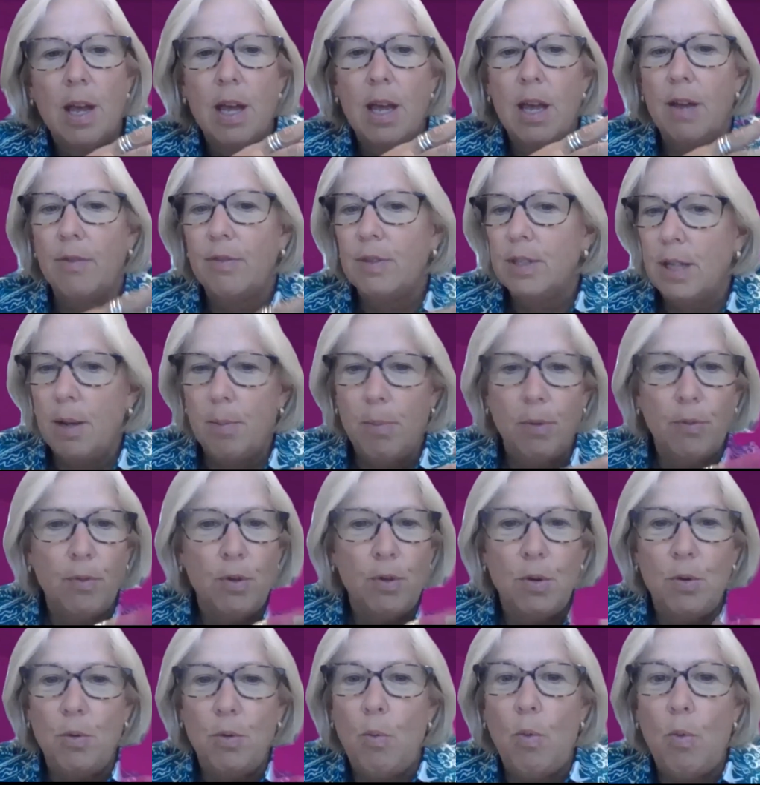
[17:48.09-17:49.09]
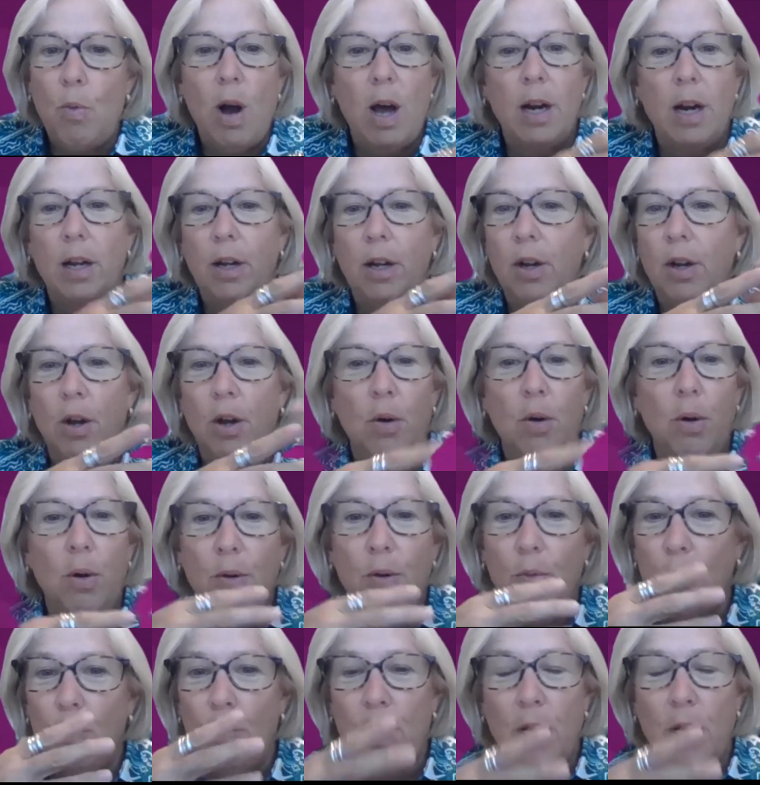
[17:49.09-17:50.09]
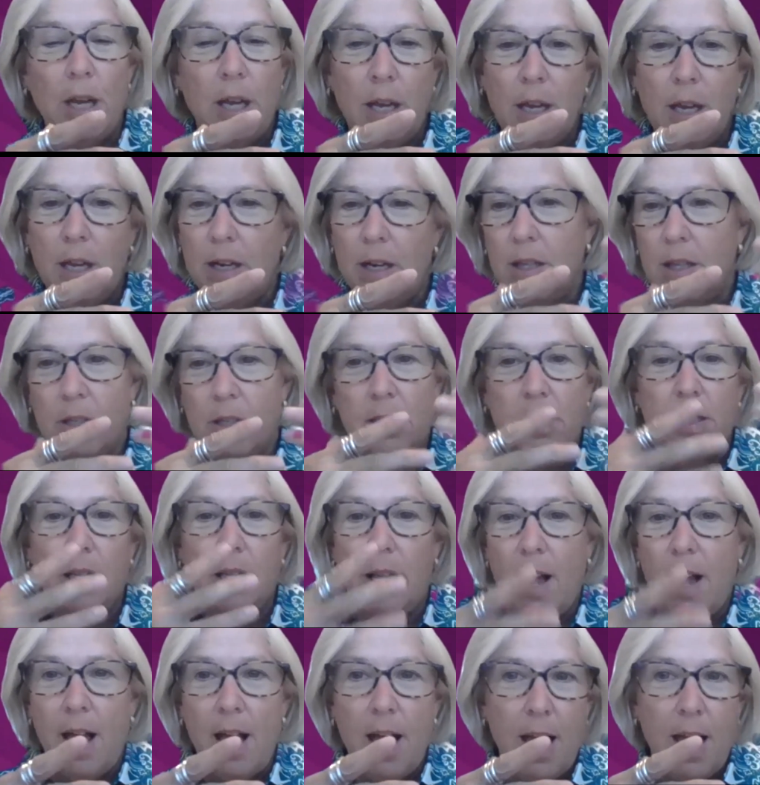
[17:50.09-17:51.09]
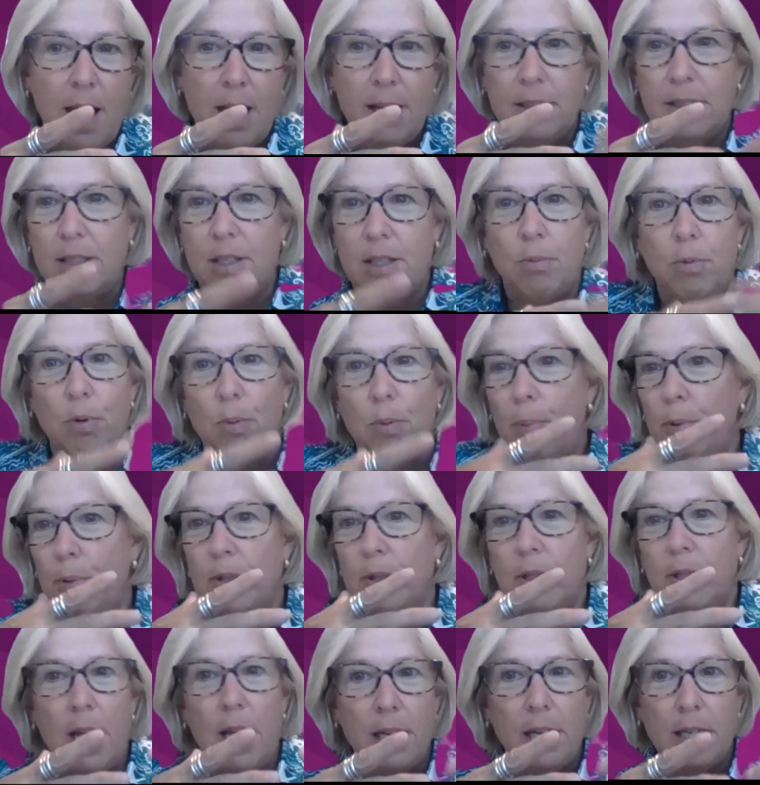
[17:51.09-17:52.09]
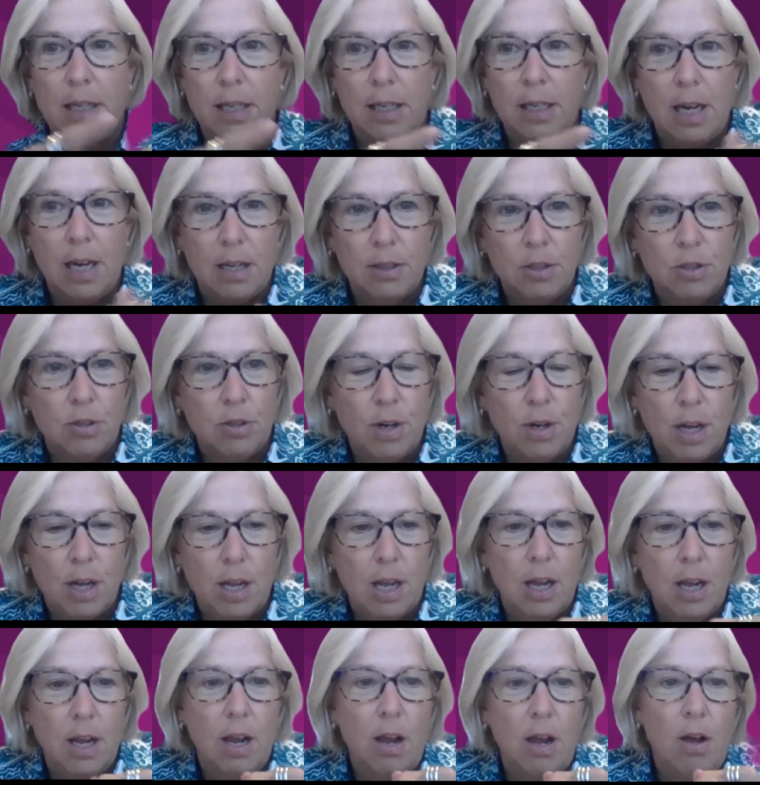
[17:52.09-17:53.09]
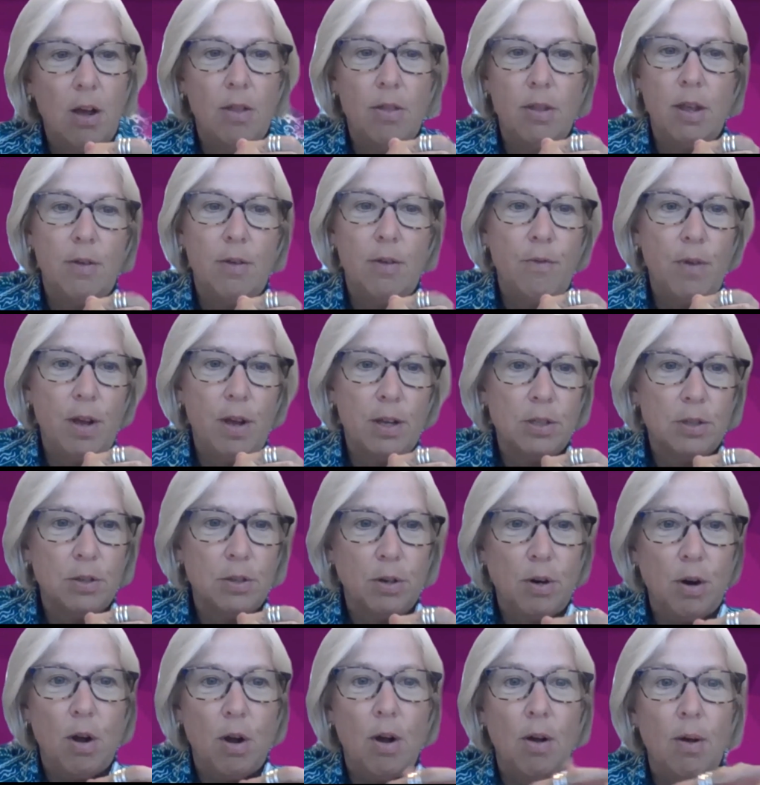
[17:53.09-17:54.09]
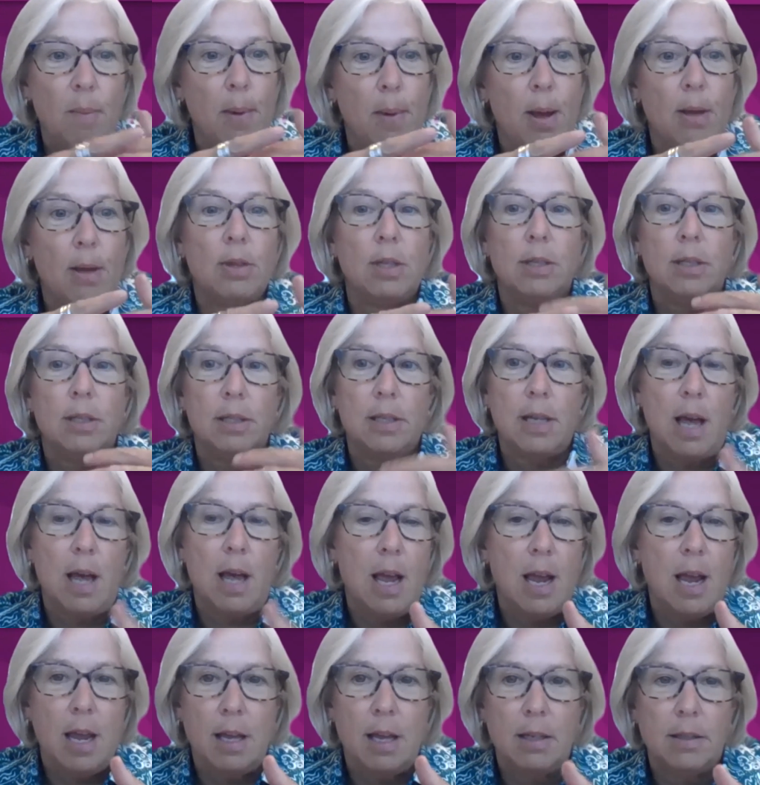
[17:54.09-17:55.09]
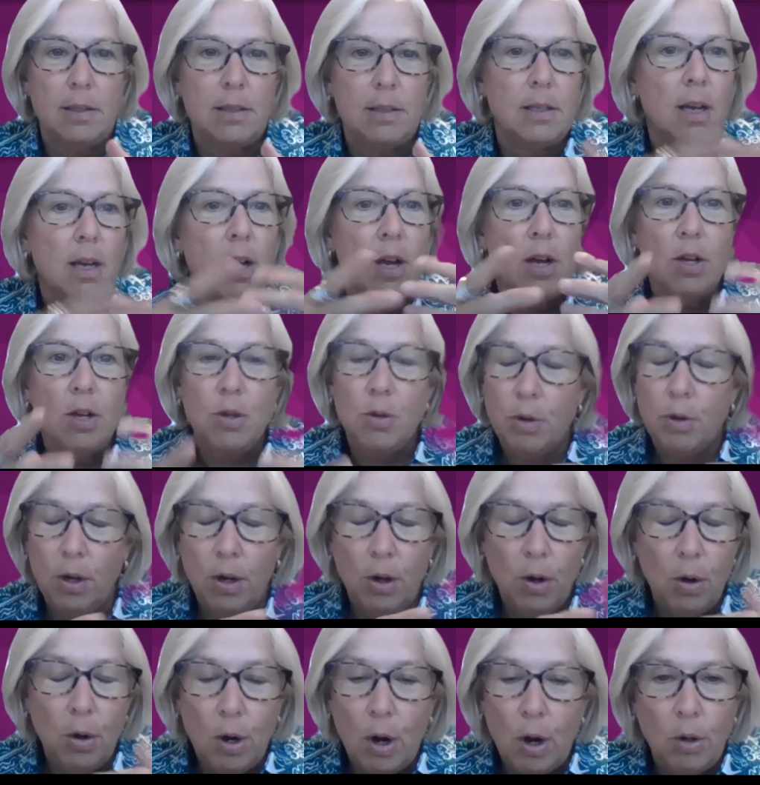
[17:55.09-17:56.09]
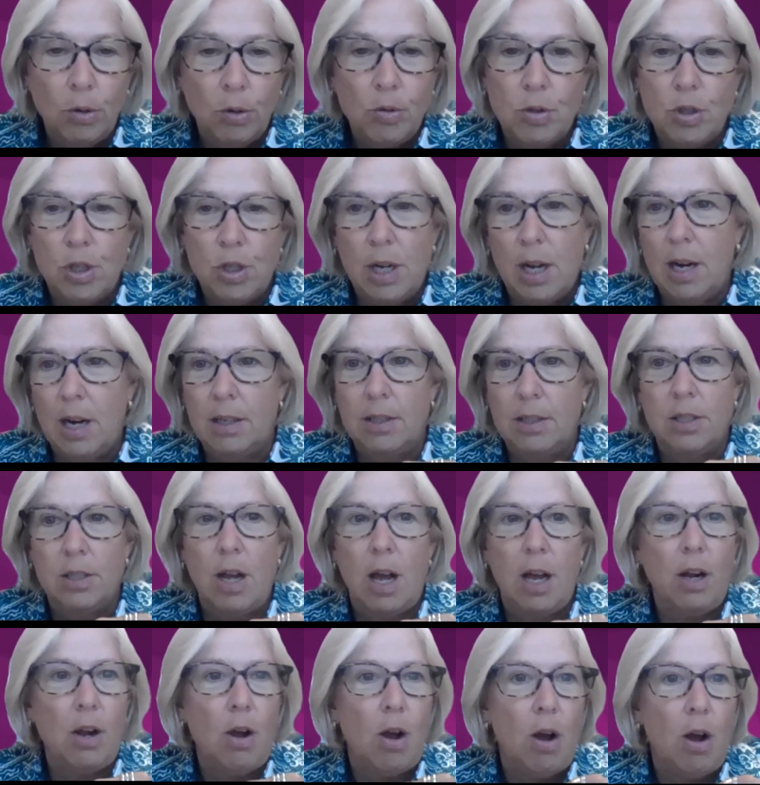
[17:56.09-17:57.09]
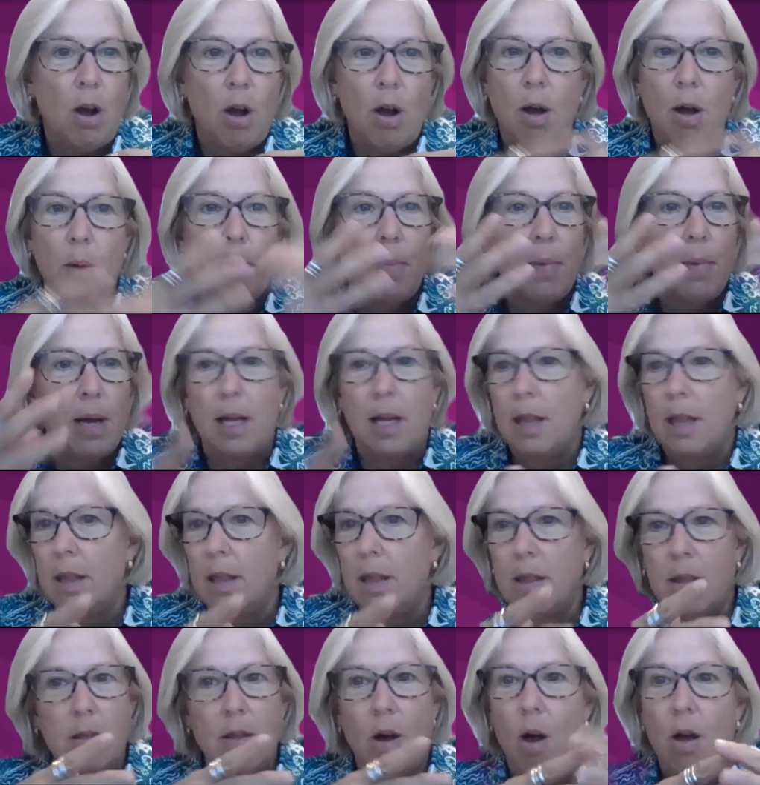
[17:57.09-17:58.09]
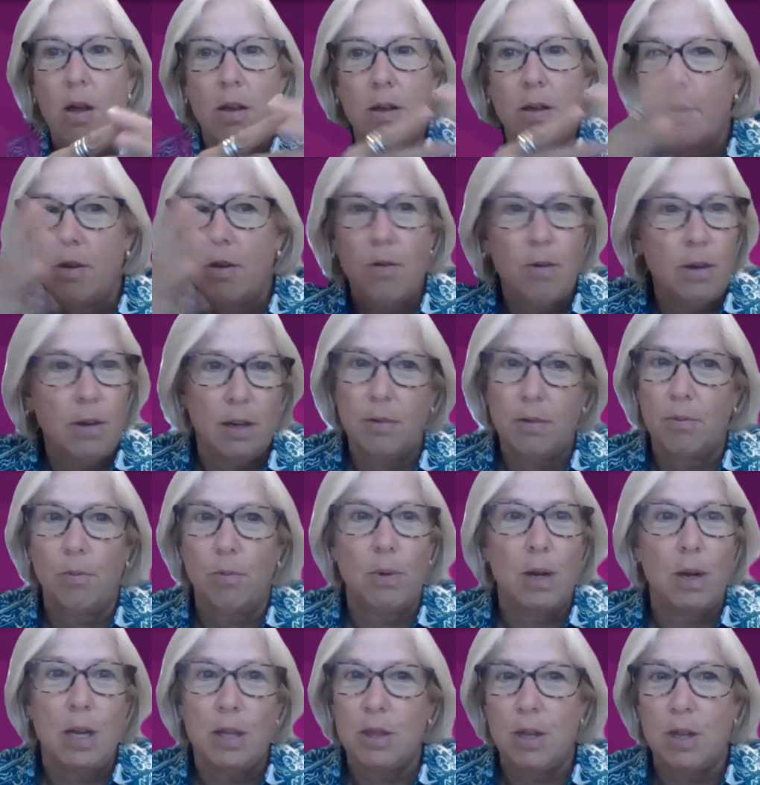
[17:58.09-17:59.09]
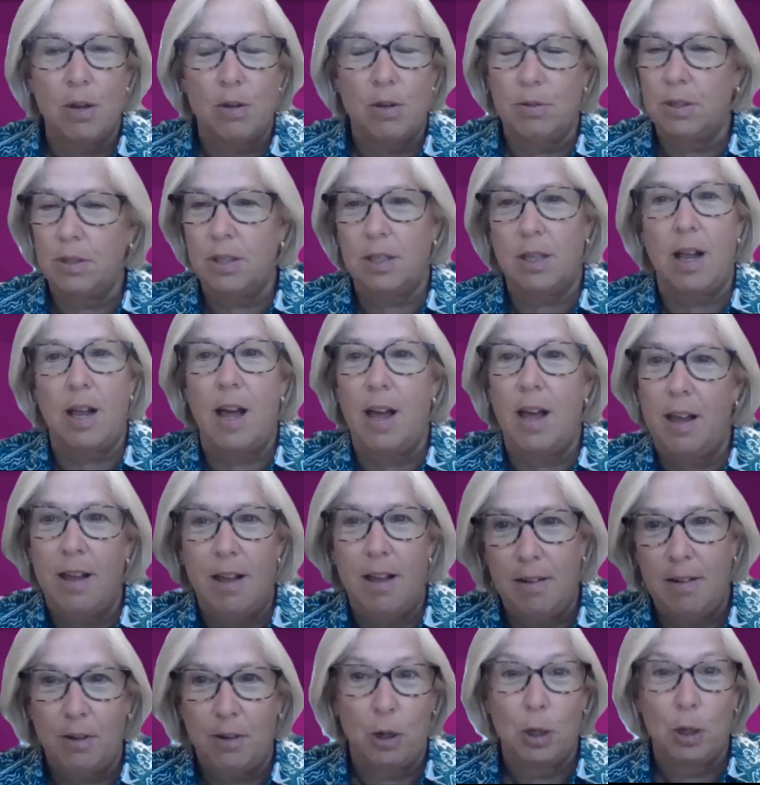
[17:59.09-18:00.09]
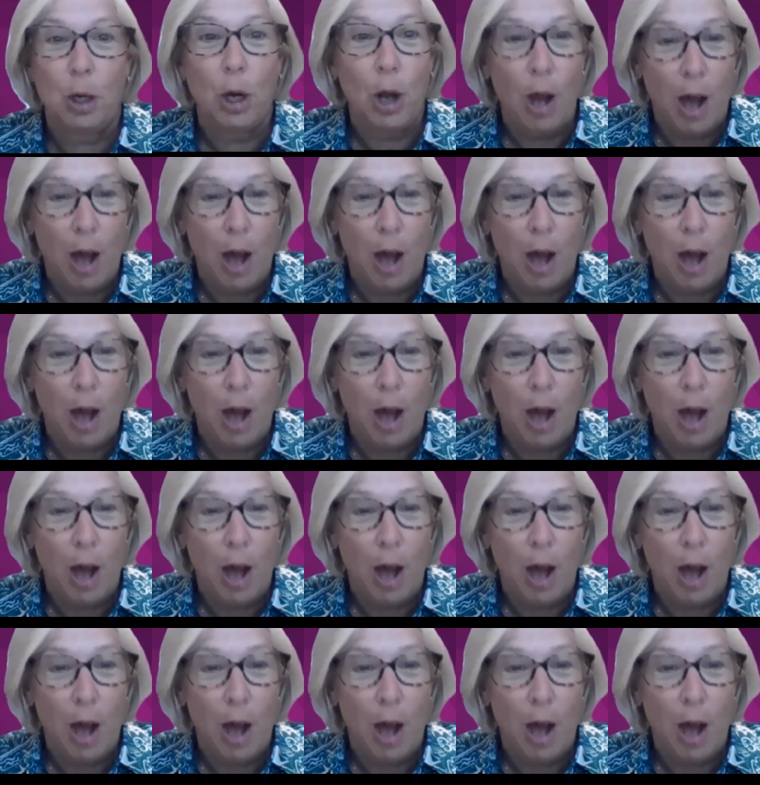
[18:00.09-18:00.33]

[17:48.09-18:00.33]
If some of you want to go and read the slides that were presented yesterday on the investor call about the science, you can go to ultragenics.com and you can read those. Good